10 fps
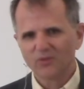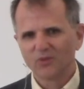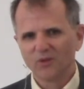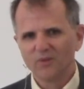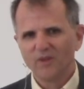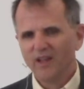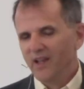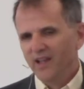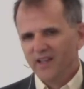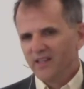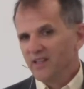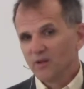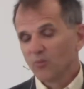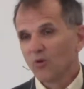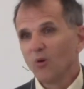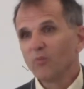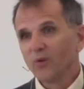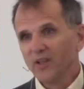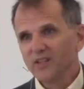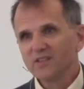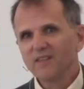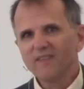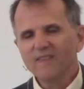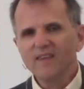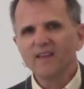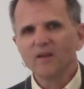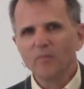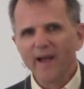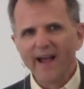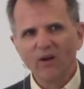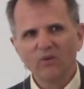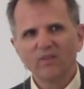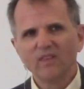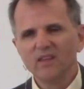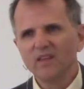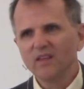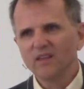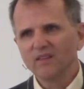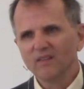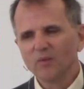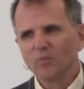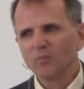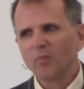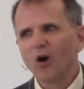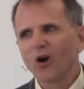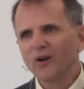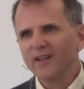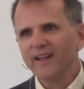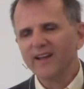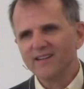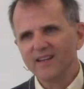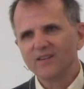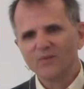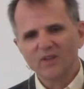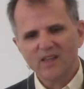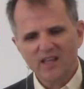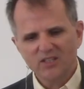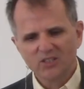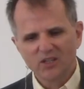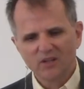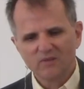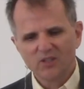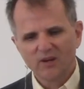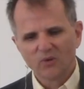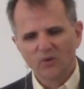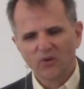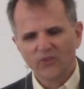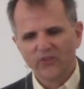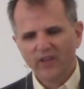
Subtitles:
sort of inappropriate to think about the party identification of generals.